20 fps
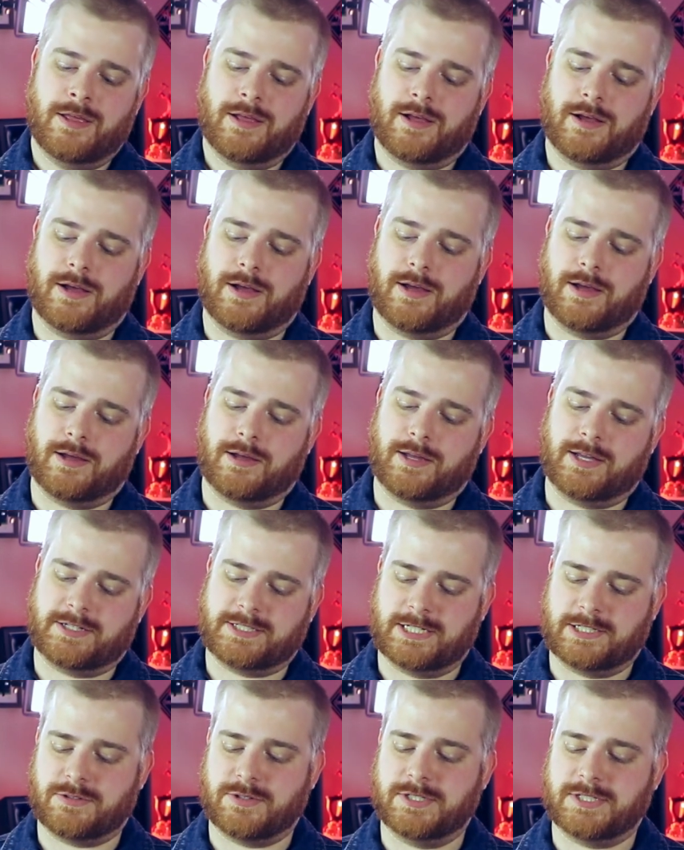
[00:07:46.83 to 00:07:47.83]

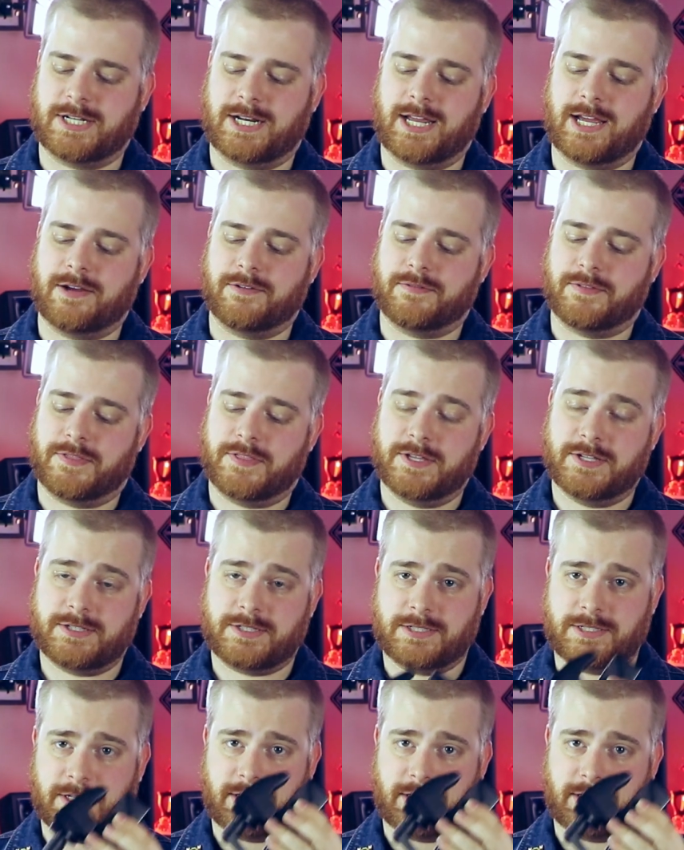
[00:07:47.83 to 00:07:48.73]
accessories that I have. This